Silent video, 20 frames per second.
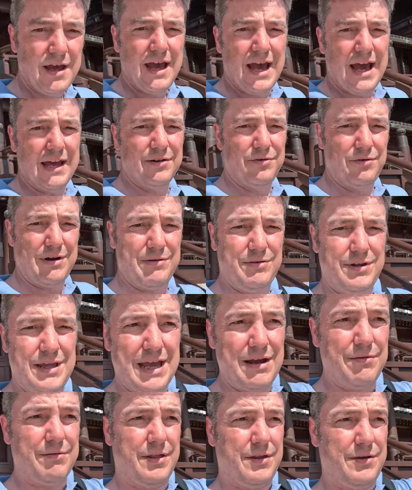And around the
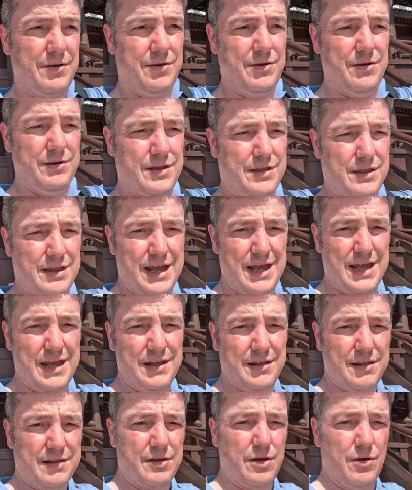outskirts,
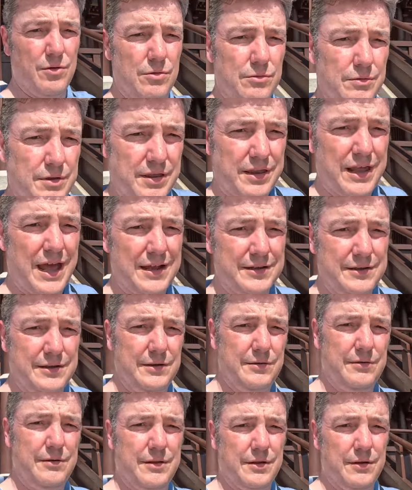there's gold
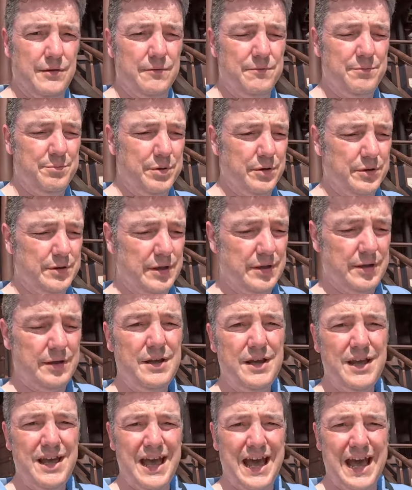statues of Buddha
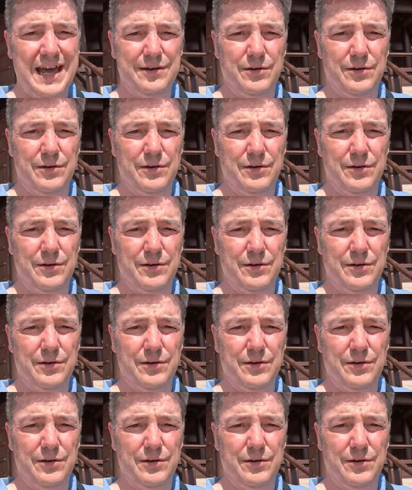and